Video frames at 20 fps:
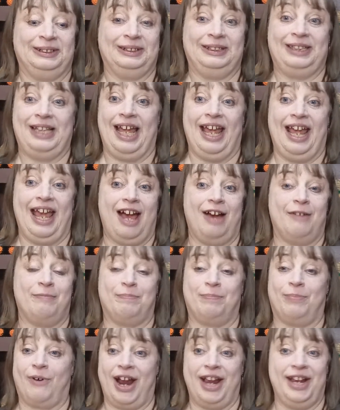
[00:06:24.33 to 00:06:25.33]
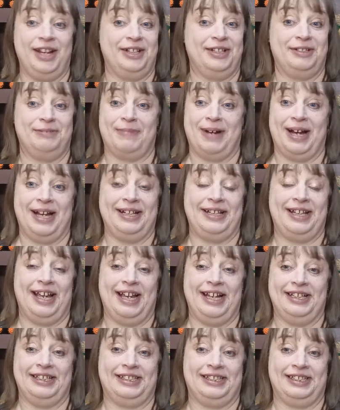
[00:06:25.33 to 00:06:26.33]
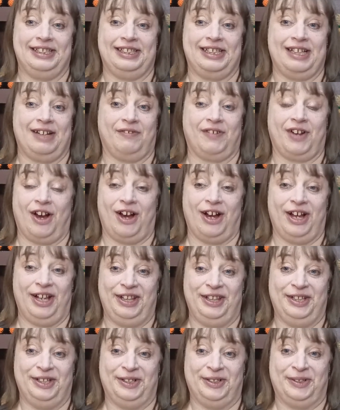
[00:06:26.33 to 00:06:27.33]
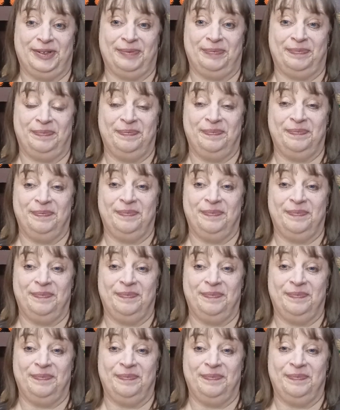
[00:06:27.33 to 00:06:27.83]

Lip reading: they have brightened my day since I've gotten them.